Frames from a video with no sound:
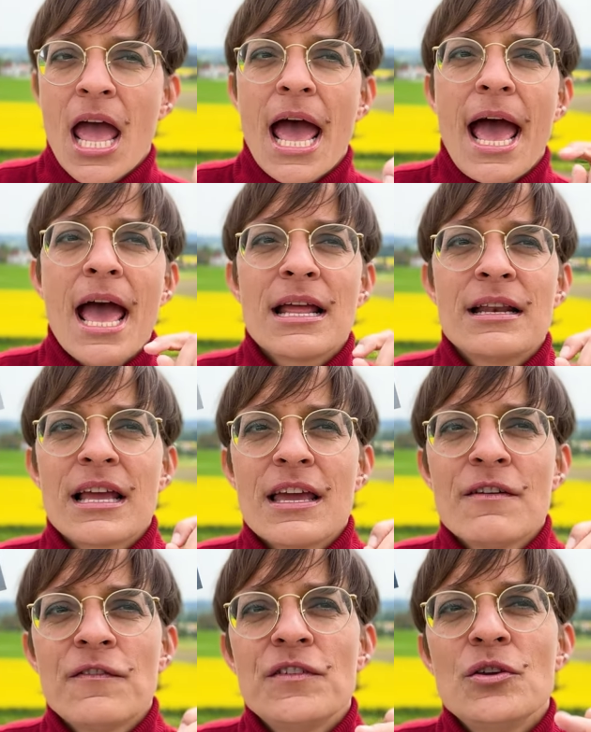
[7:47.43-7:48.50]
And
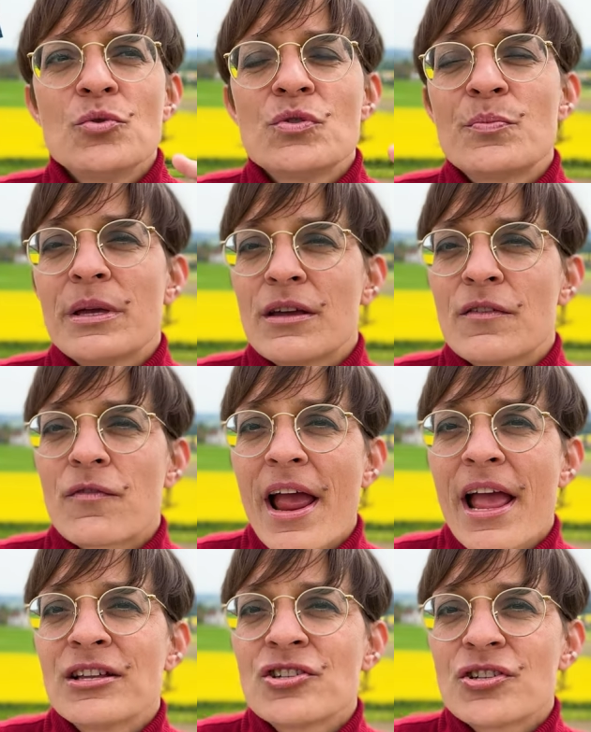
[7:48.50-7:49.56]
if you speak
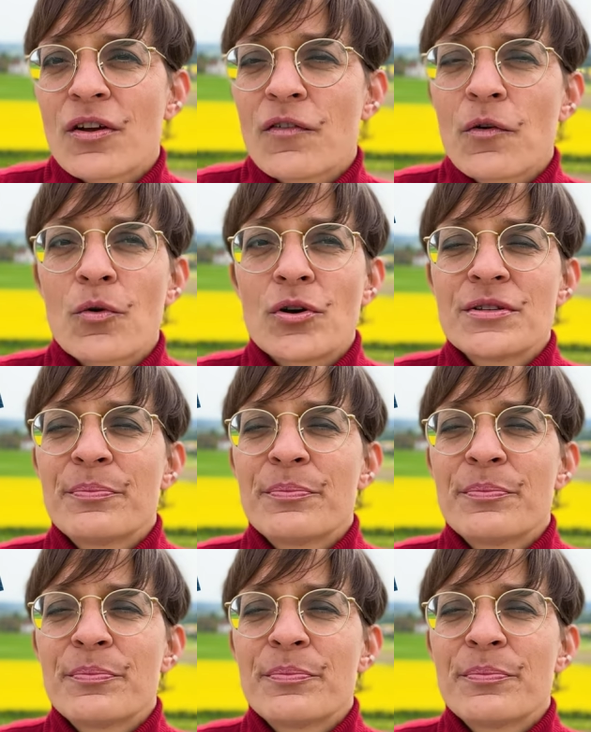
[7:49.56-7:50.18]
French, of course,